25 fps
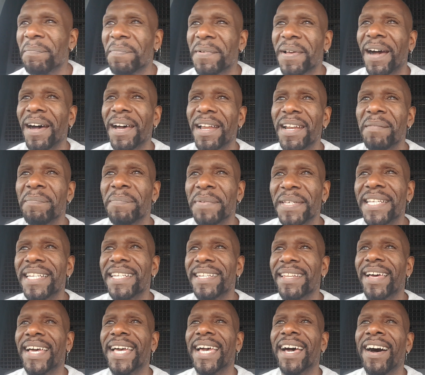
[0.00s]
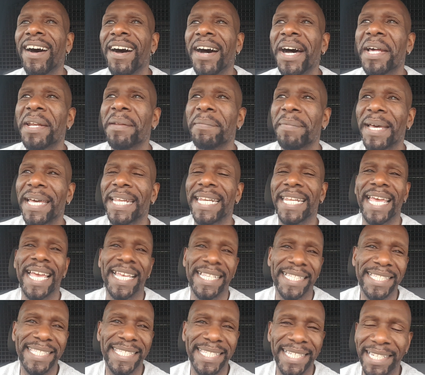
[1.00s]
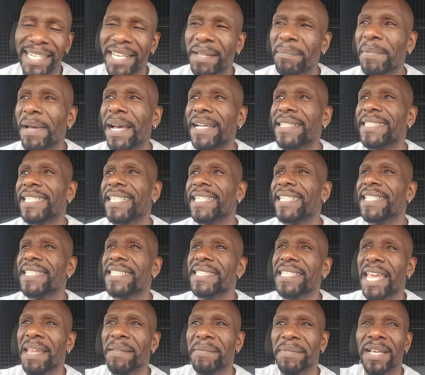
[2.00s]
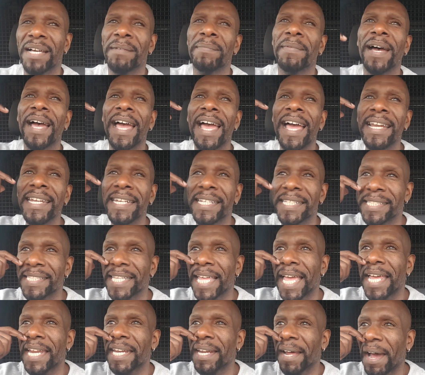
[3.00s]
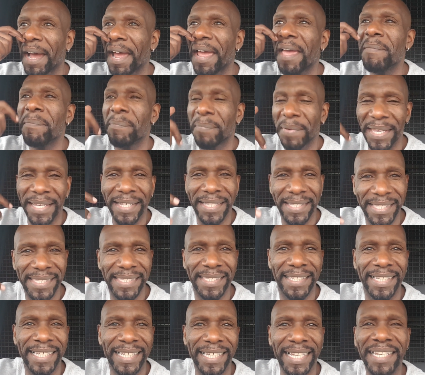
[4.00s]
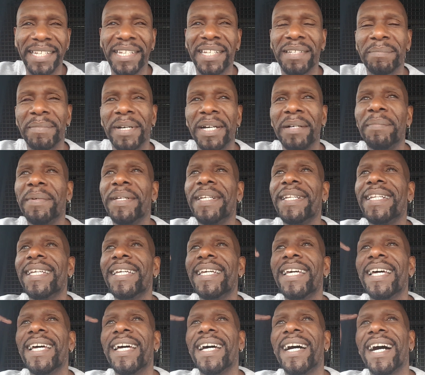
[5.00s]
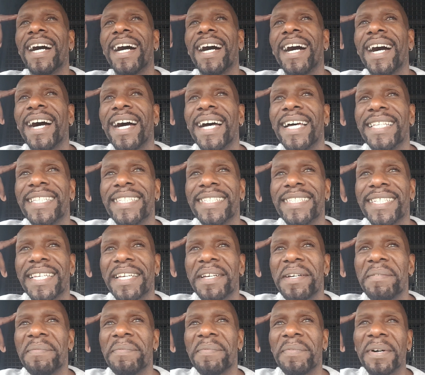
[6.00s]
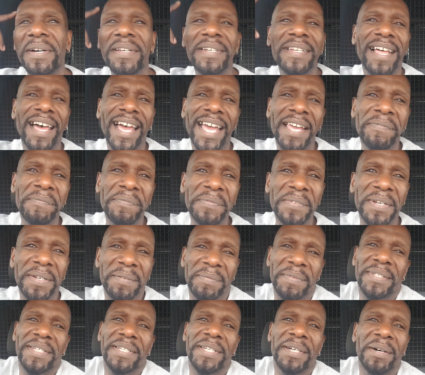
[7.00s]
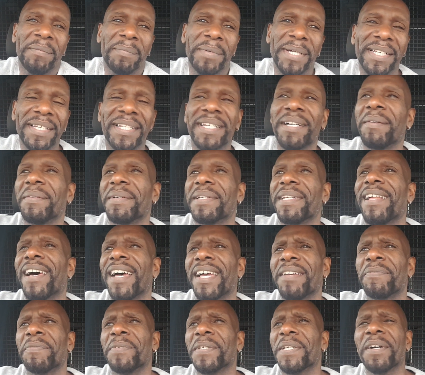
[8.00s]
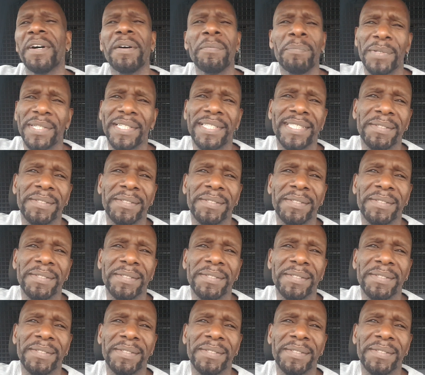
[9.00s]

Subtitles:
kind of being lighthearted about it and silly about it at the same time. I understand I am being silly at the moment. And well, life, you know what I mean? God, man, come on, life. You gotta